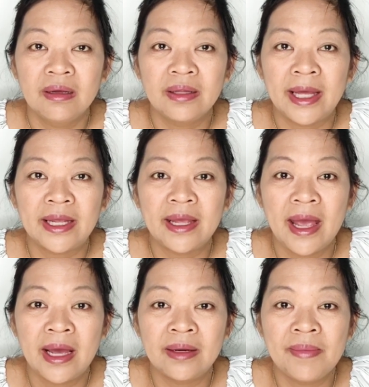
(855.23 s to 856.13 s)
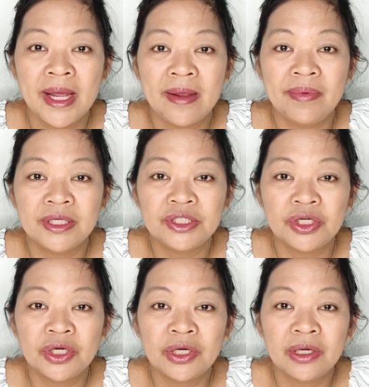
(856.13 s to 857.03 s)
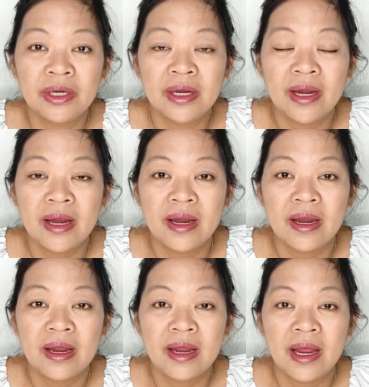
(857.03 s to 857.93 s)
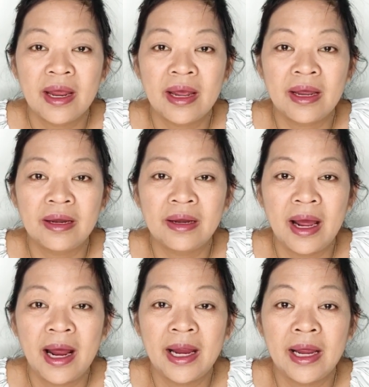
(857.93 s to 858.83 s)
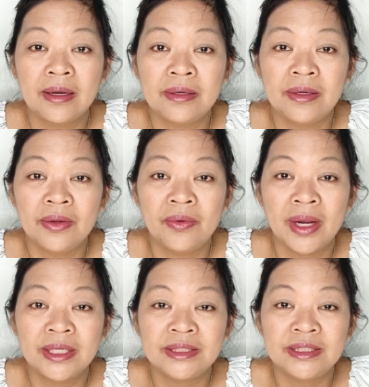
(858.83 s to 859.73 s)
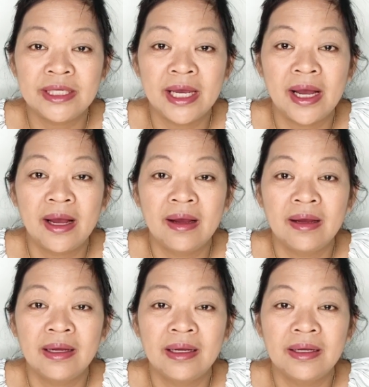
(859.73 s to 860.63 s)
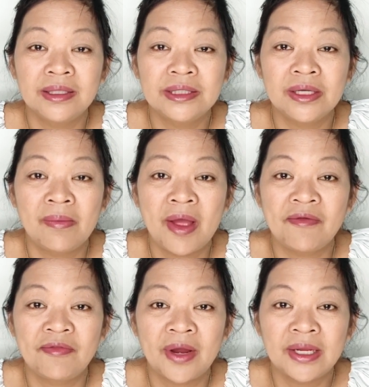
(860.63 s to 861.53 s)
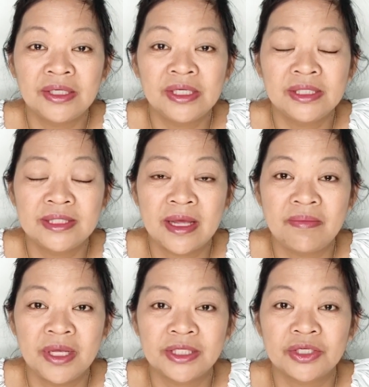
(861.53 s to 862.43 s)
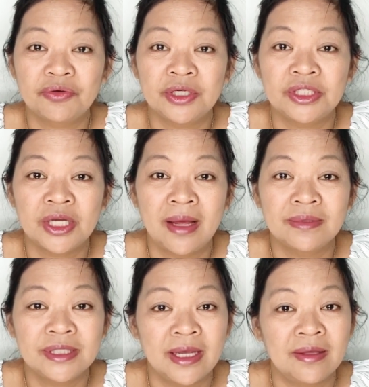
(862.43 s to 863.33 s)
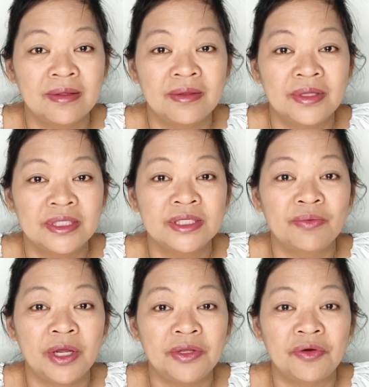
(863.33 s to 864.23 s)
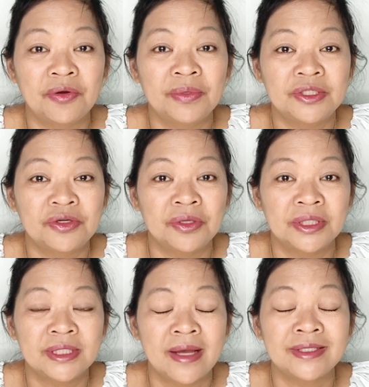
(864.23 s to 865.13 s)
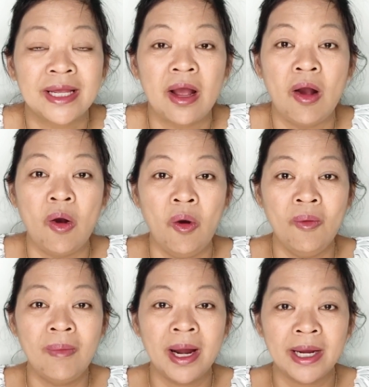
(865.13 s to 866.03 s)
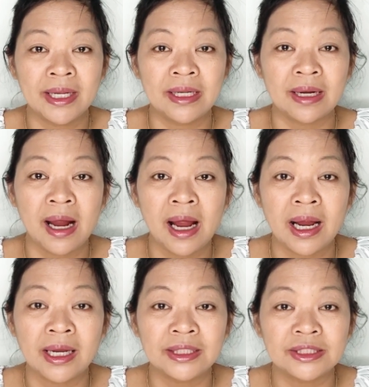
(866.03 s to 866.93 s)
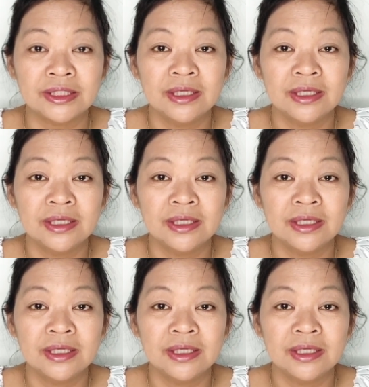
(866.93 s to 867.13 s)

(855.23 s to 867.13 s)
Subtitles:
like anime picture, and I had no idea until my friend sent me a screenshot saying, this is what your picture looks like. I was like, oh my gosh.